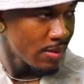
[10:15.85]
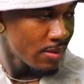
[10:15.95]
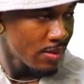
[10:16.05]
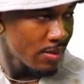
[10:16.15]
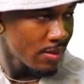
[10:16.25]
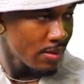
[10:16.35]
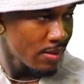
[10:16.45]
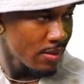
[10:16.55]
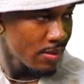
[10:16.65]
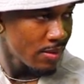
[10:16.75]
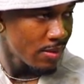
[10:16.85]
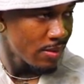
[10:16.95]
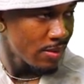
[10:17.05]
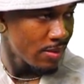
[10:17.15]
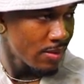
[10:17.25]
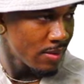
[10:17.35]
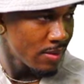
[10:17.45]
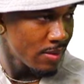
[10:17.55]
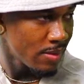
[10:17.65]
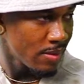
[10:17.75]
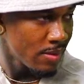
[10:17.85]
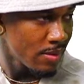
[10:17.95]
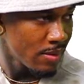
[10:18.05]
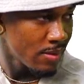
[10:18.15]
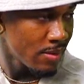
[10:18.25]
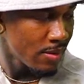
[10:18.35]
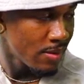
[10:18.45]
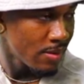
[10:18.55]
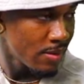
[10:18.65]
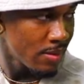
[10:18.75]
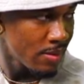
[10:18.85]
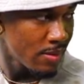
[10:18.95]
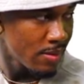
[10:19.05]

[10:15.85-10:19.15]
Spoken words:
This person isn't speaking.